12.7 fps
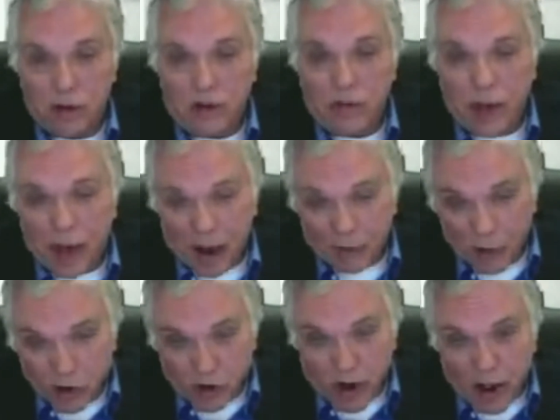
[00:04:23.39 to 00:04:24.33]
the
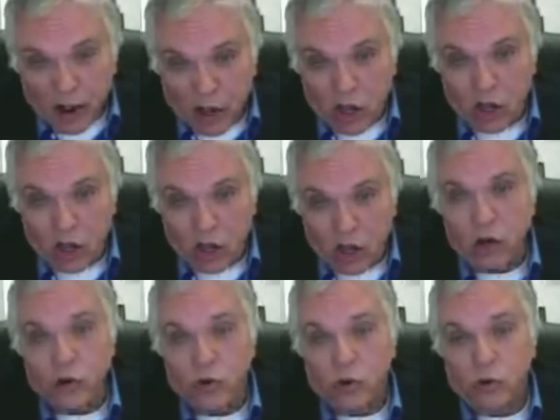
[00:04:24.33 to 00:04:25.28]
average
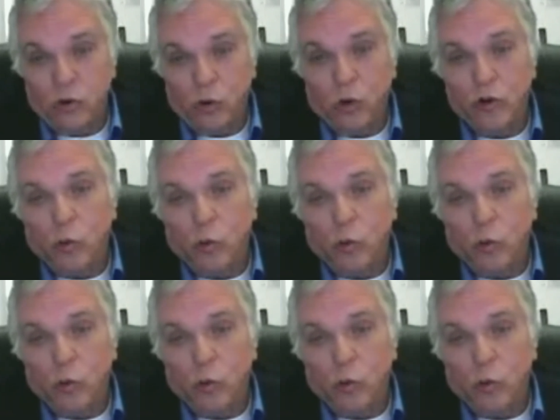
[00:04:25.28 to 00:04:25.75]
IQ was